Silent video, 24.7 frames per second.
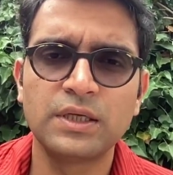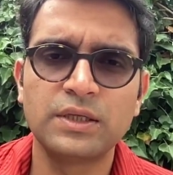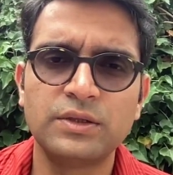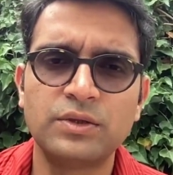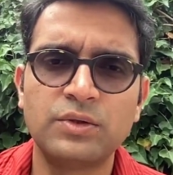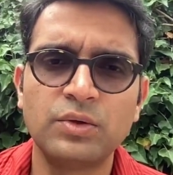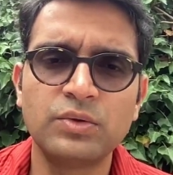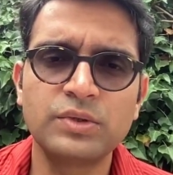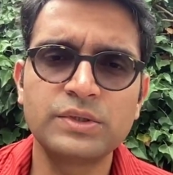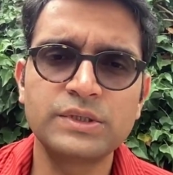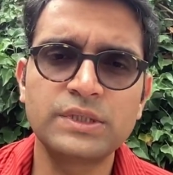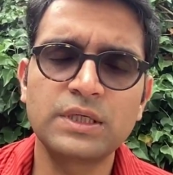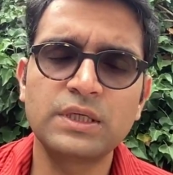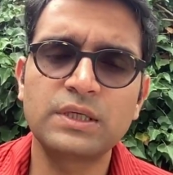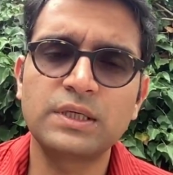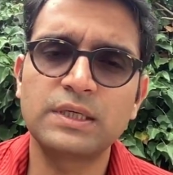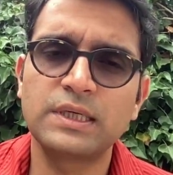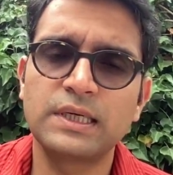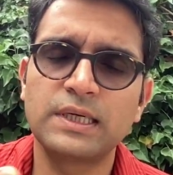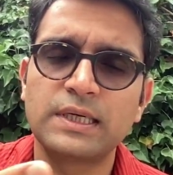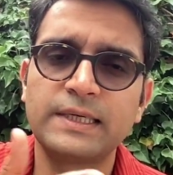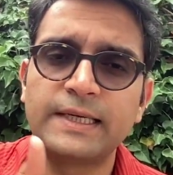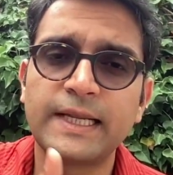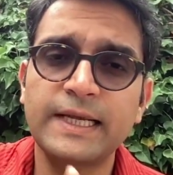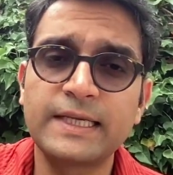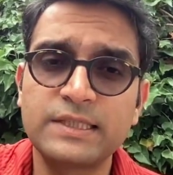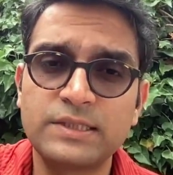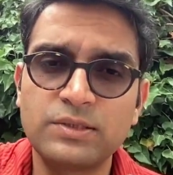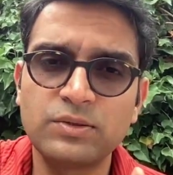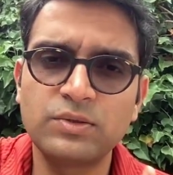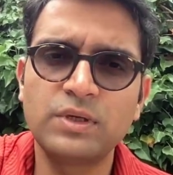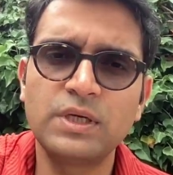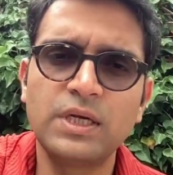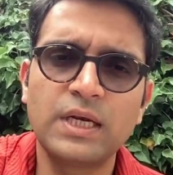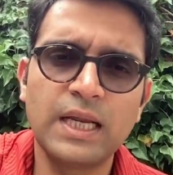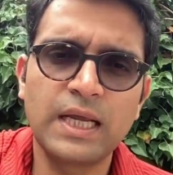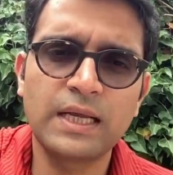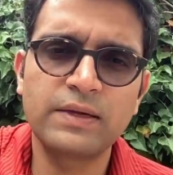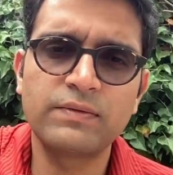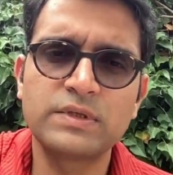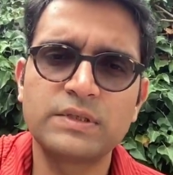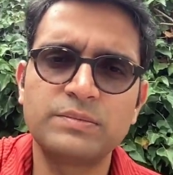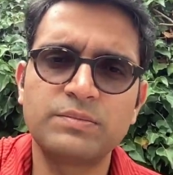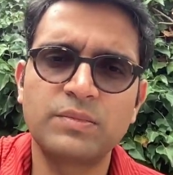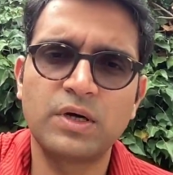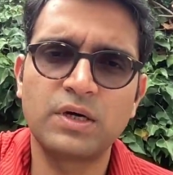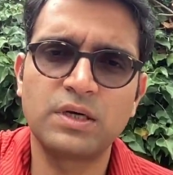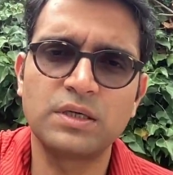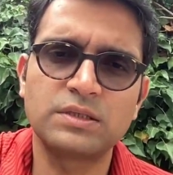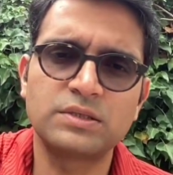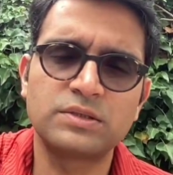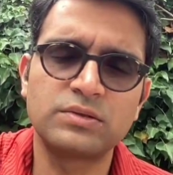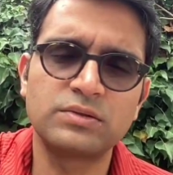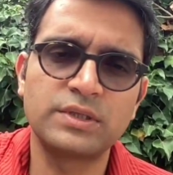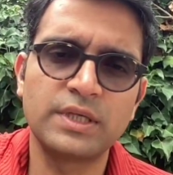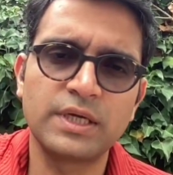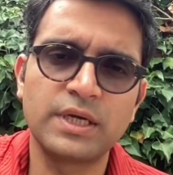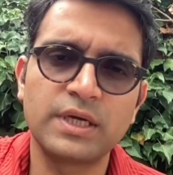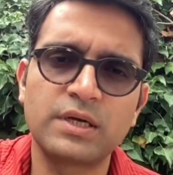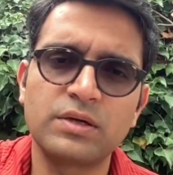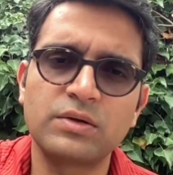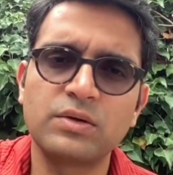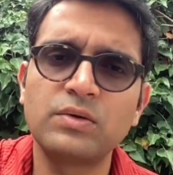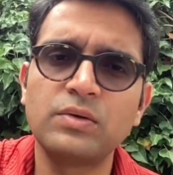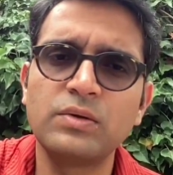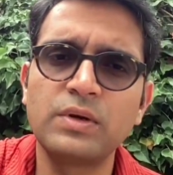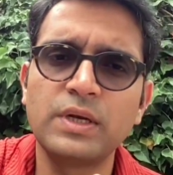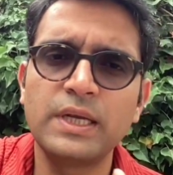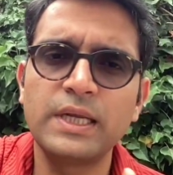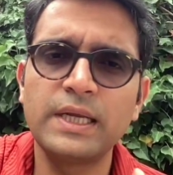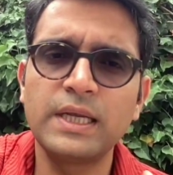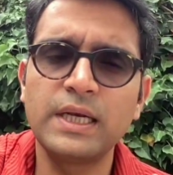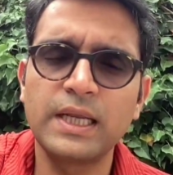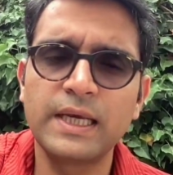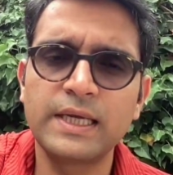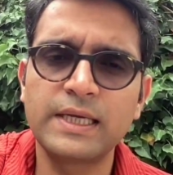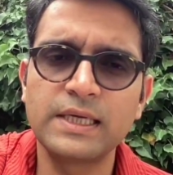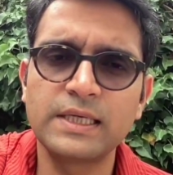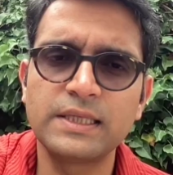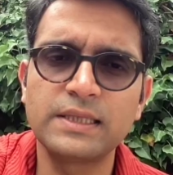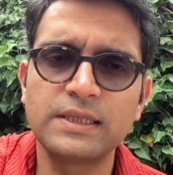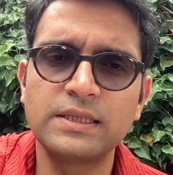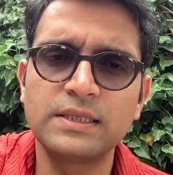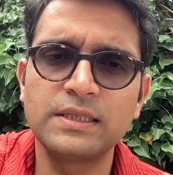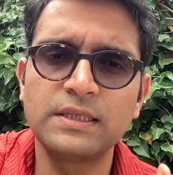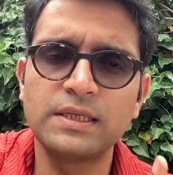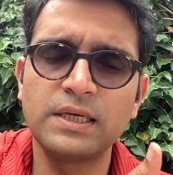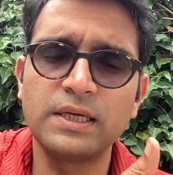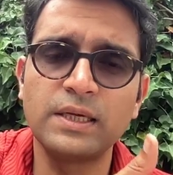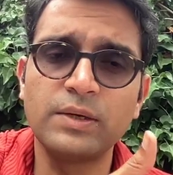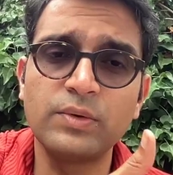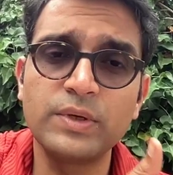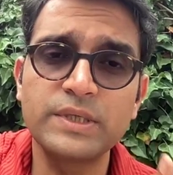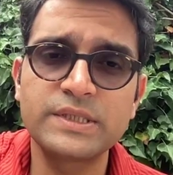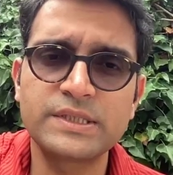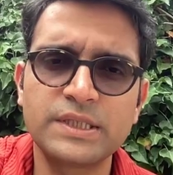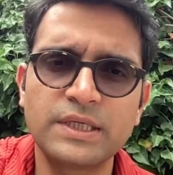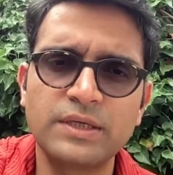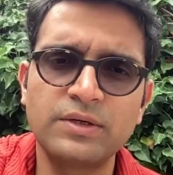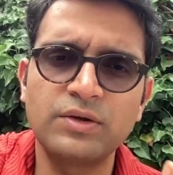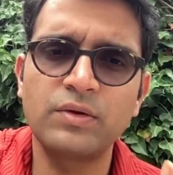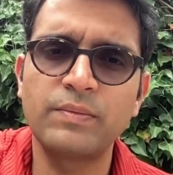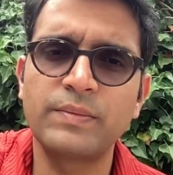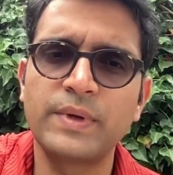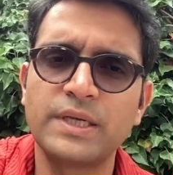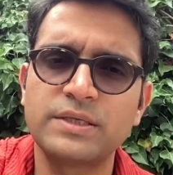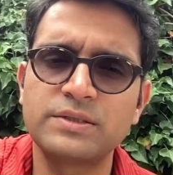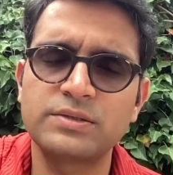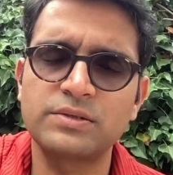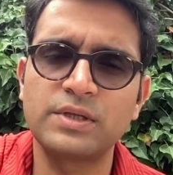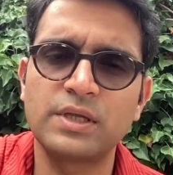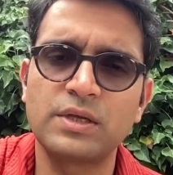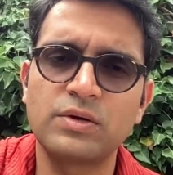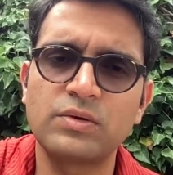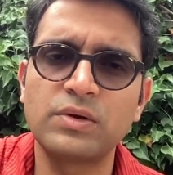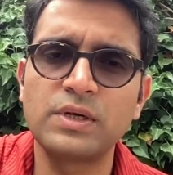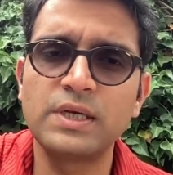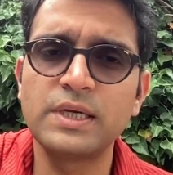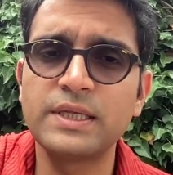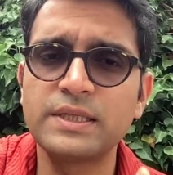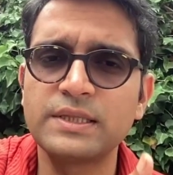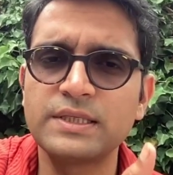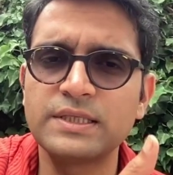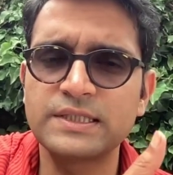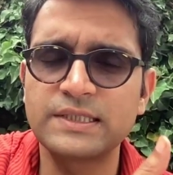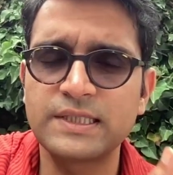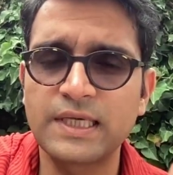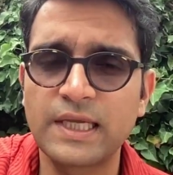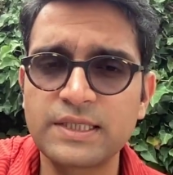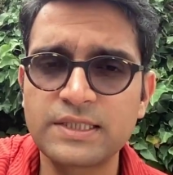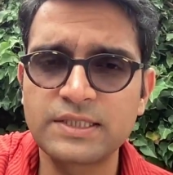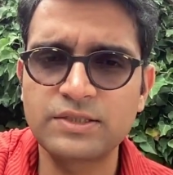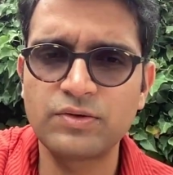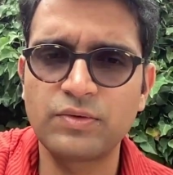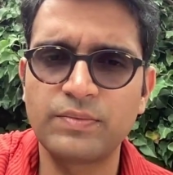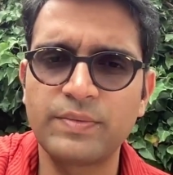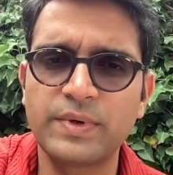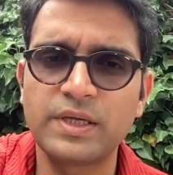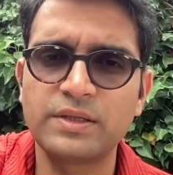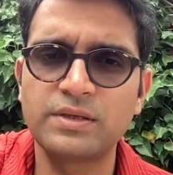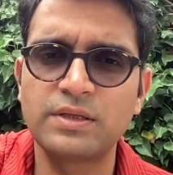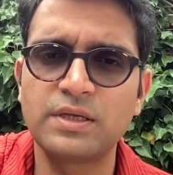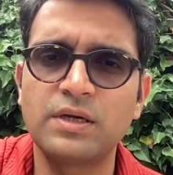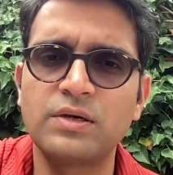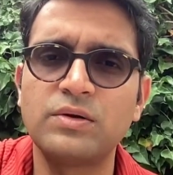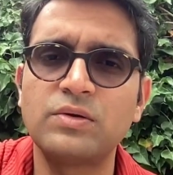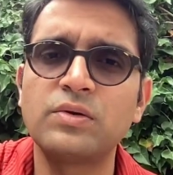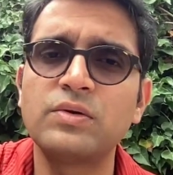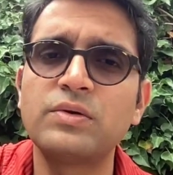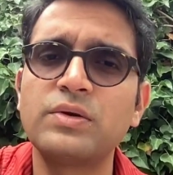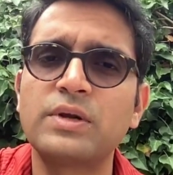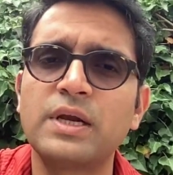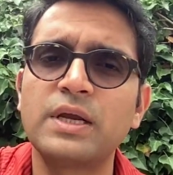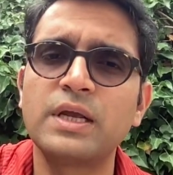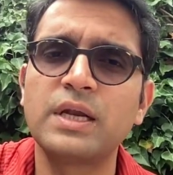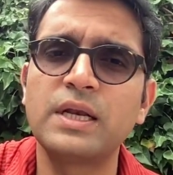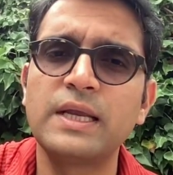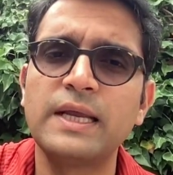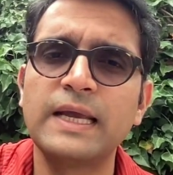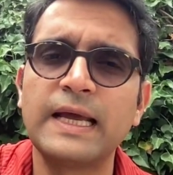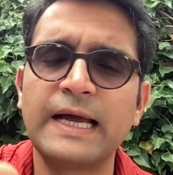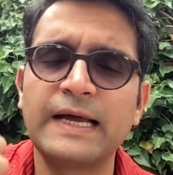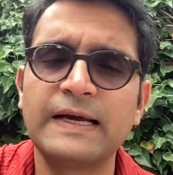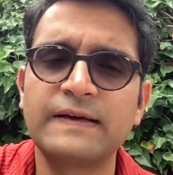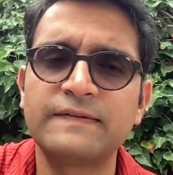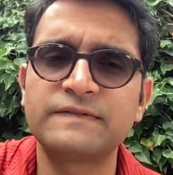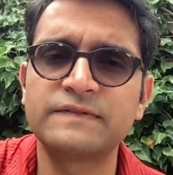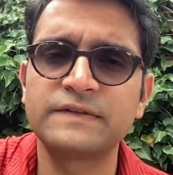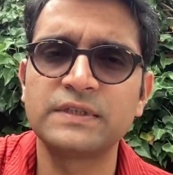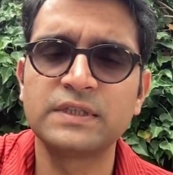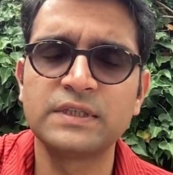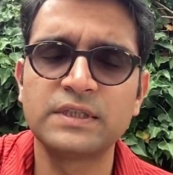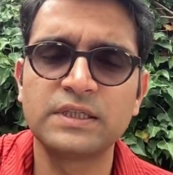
those are text only language models, so they are only like in the linguistic domain, so they're only in the sense domain. They don't really have